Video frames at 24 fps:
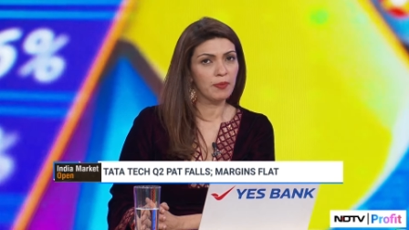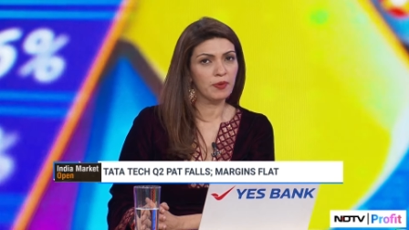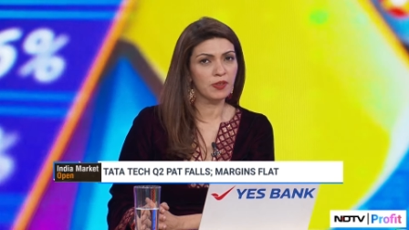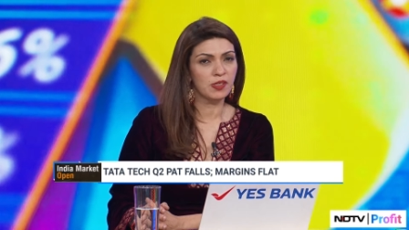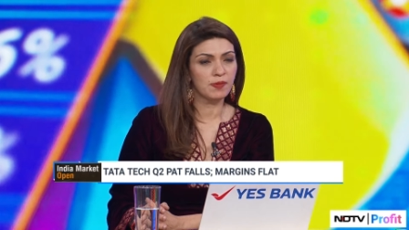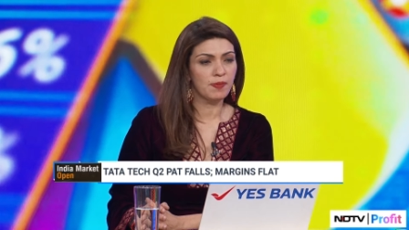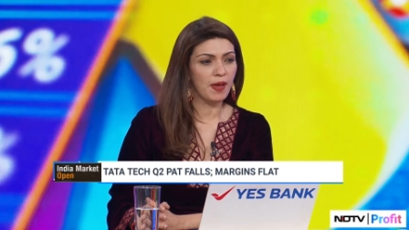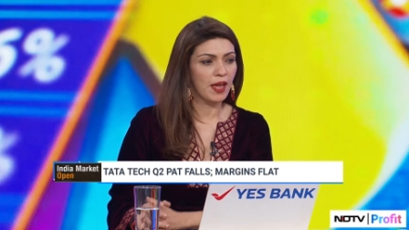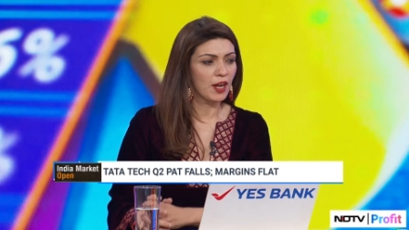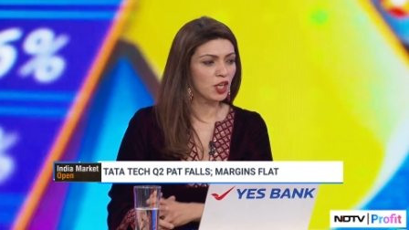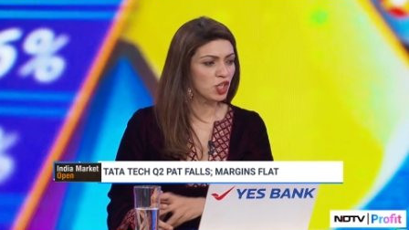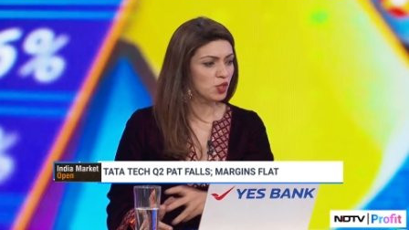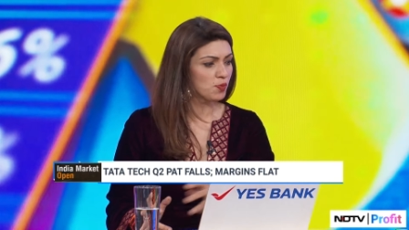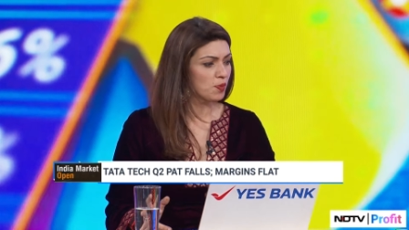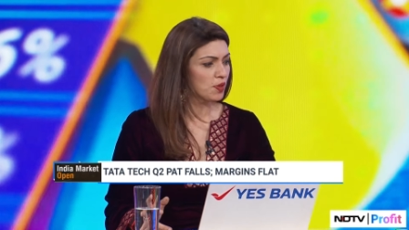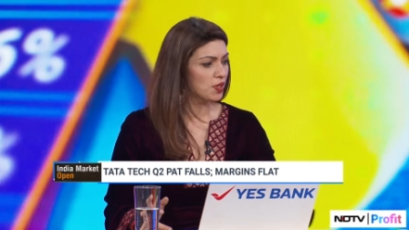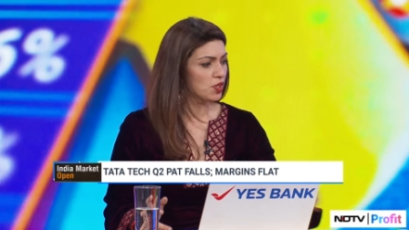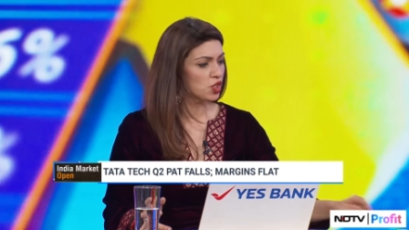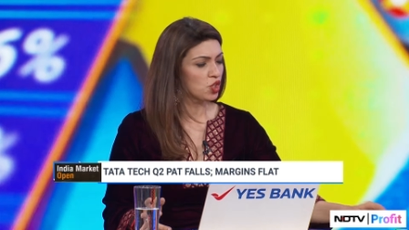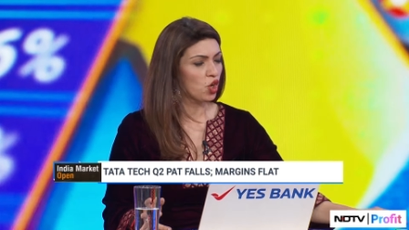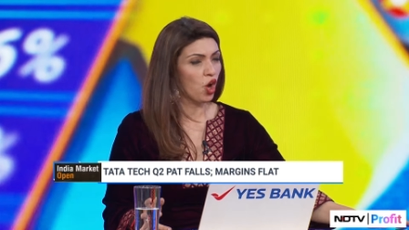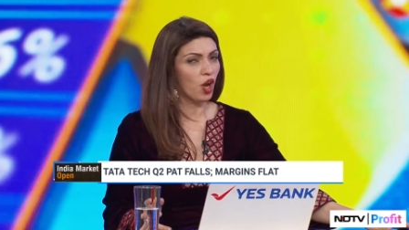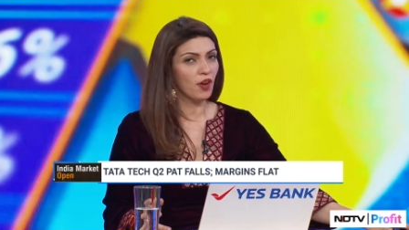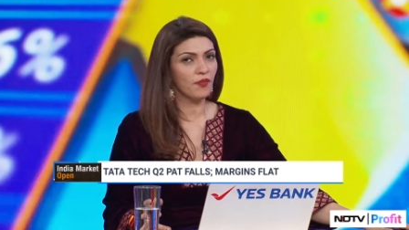because management
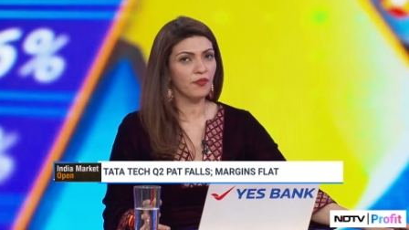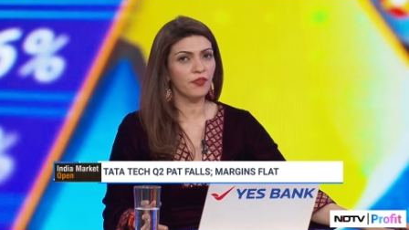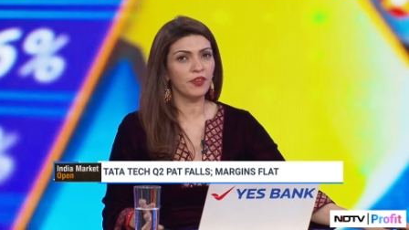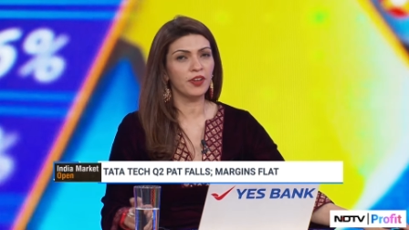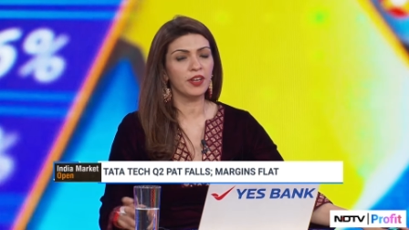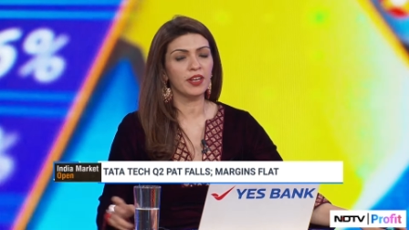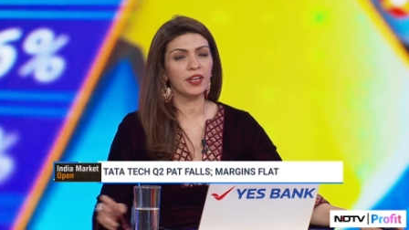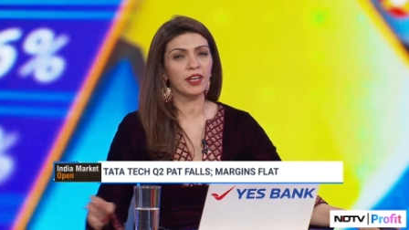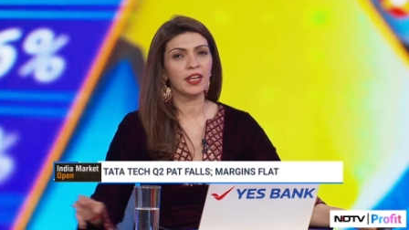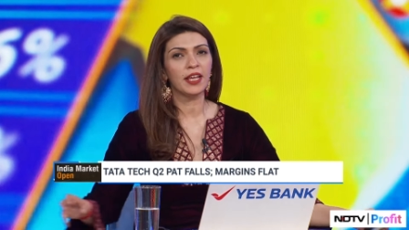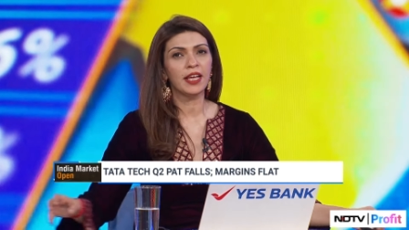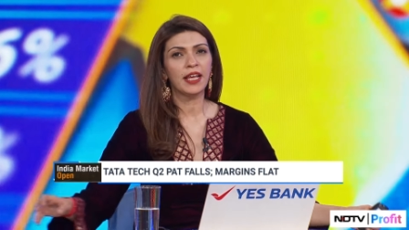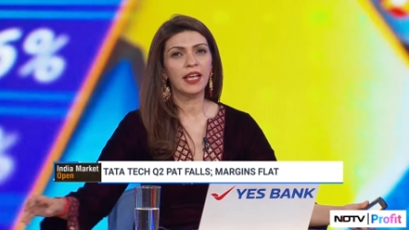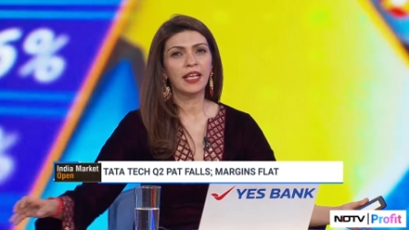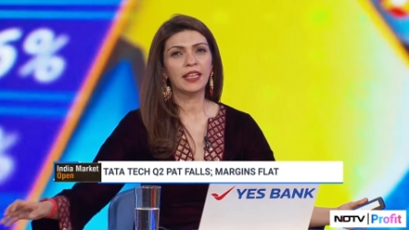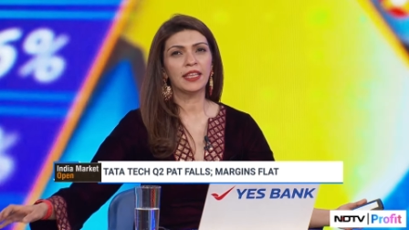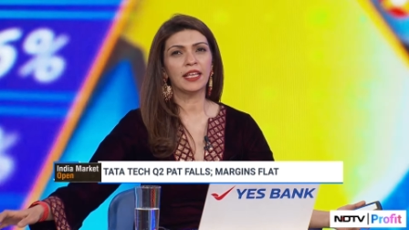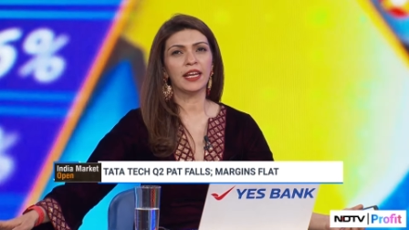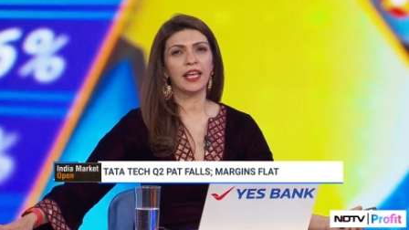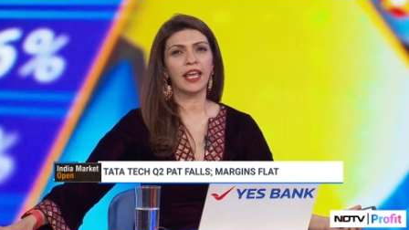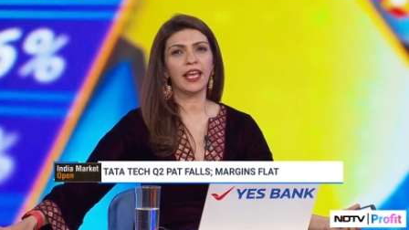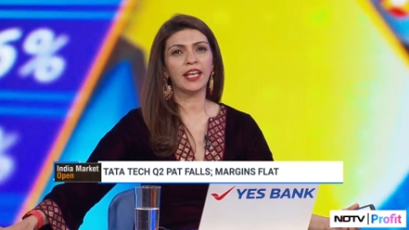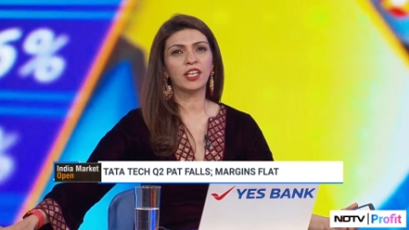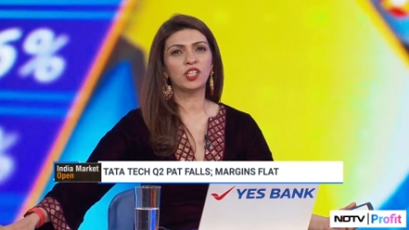is confident
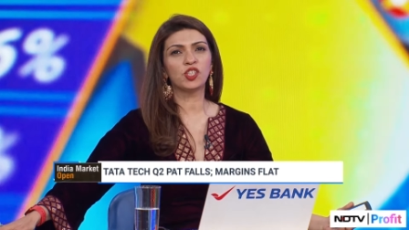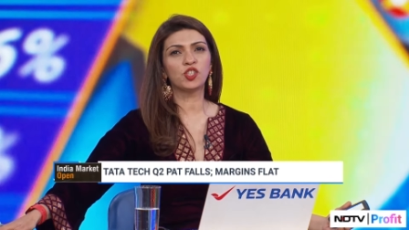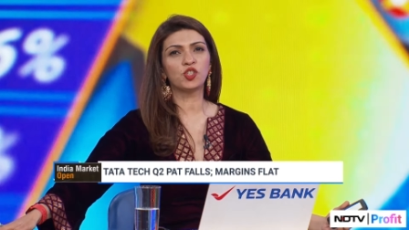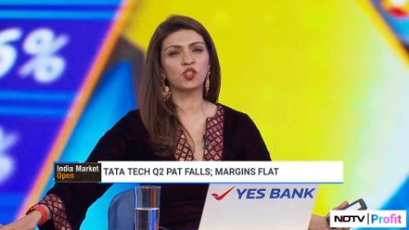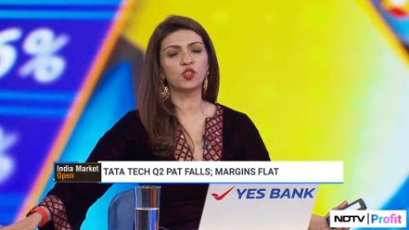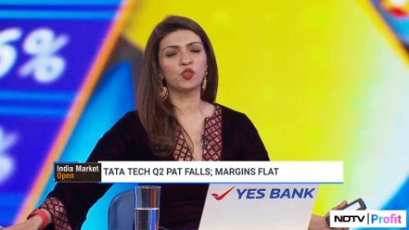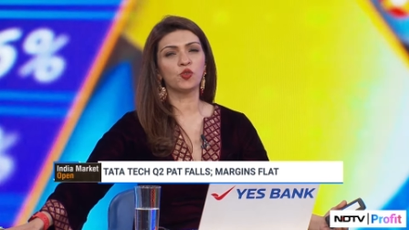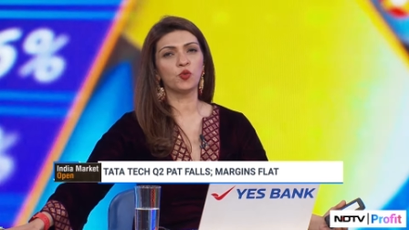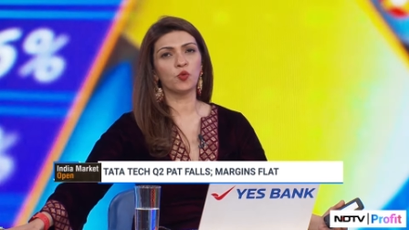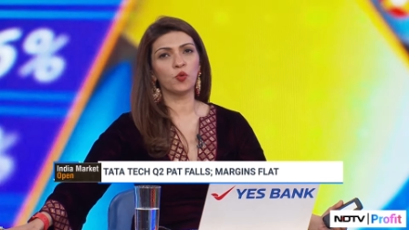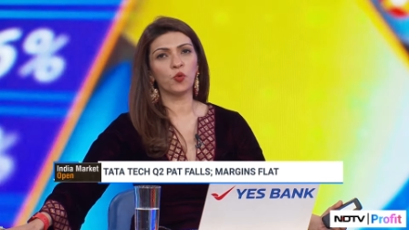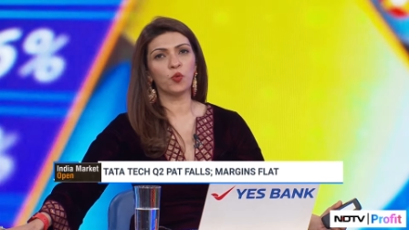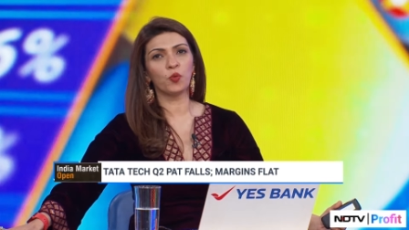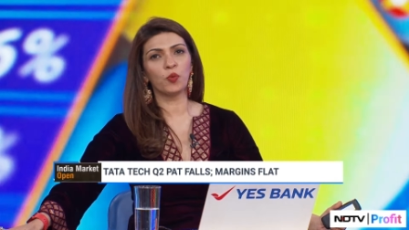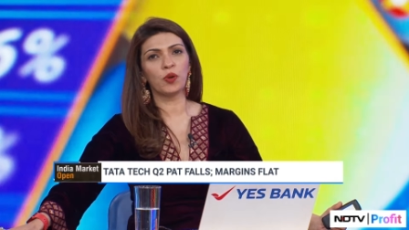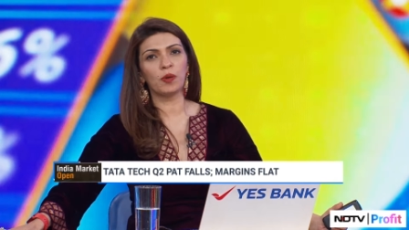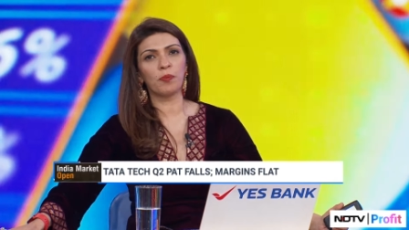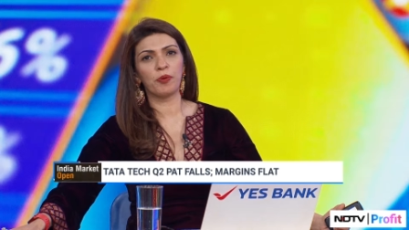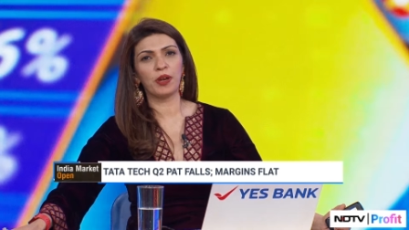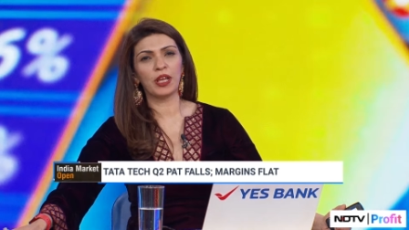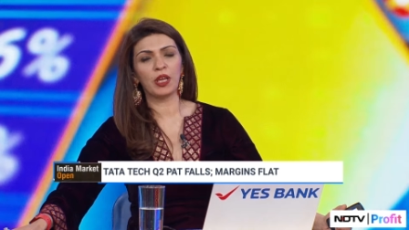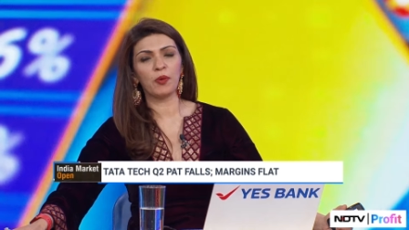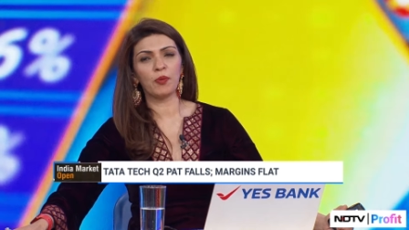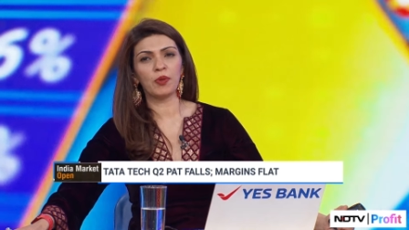that H2 will
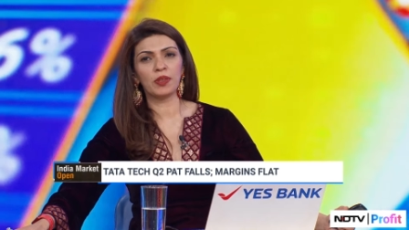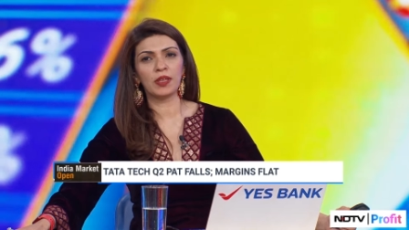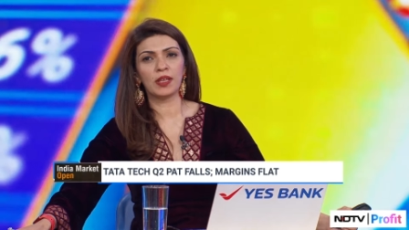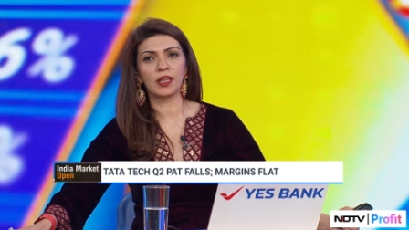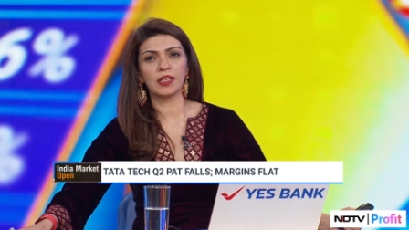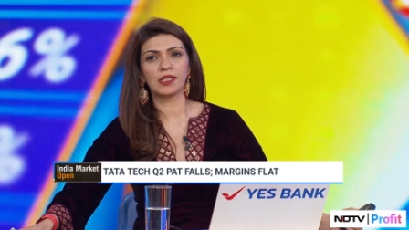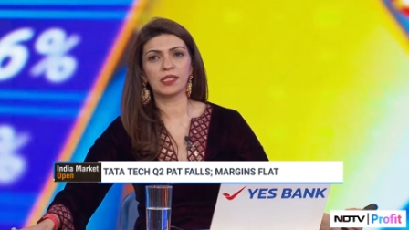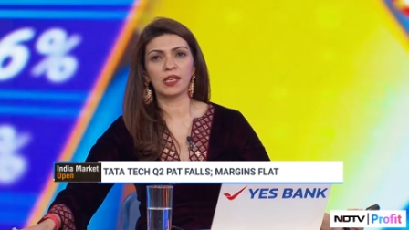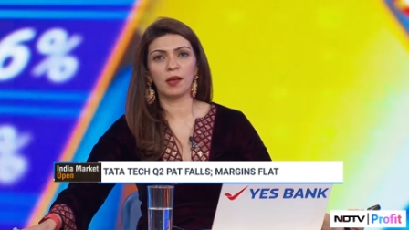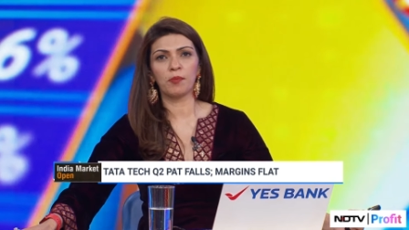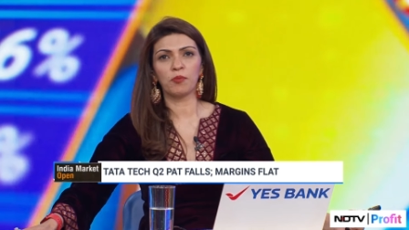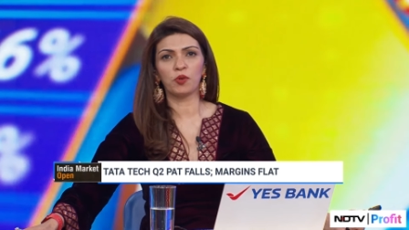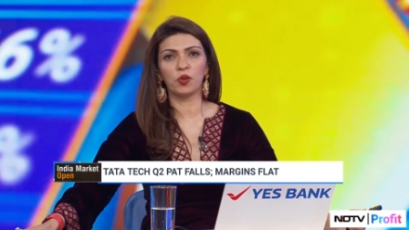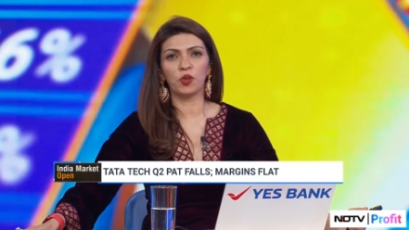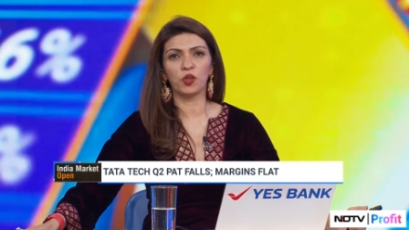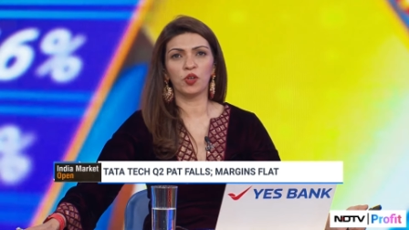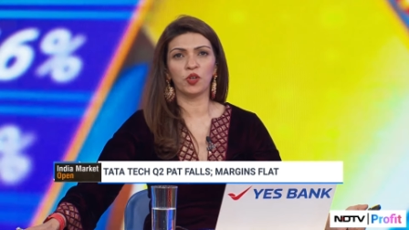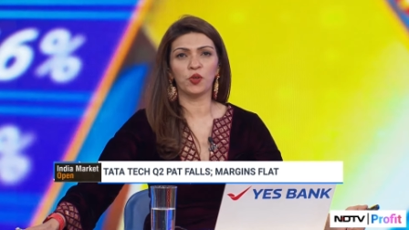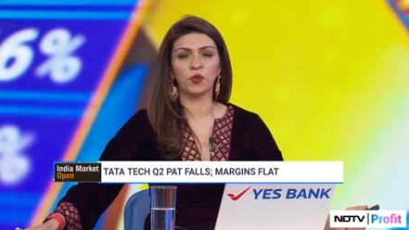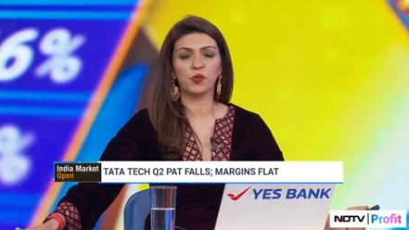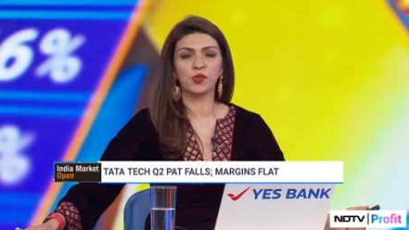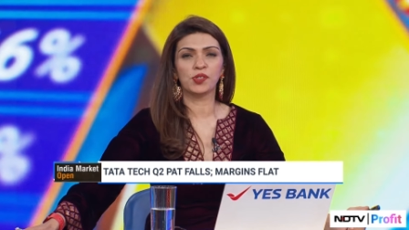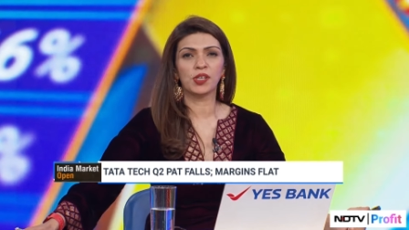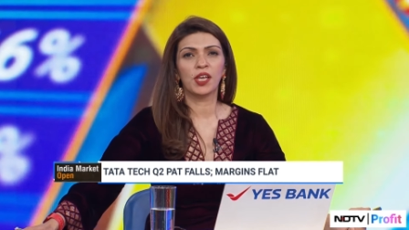bring with it some good
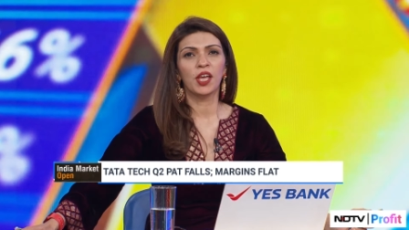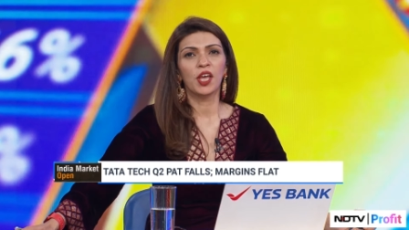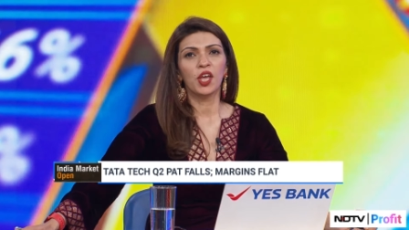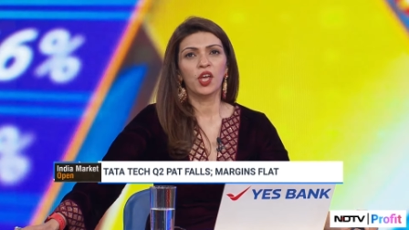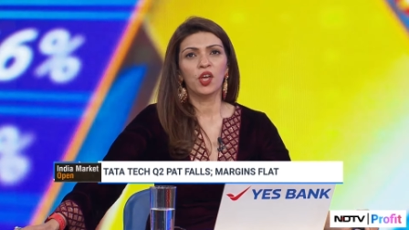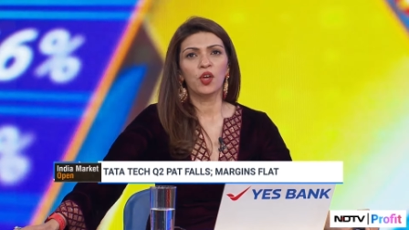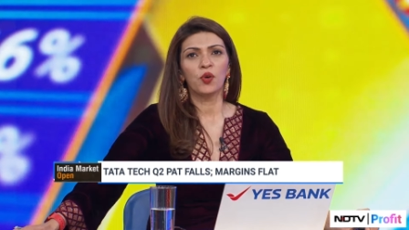news.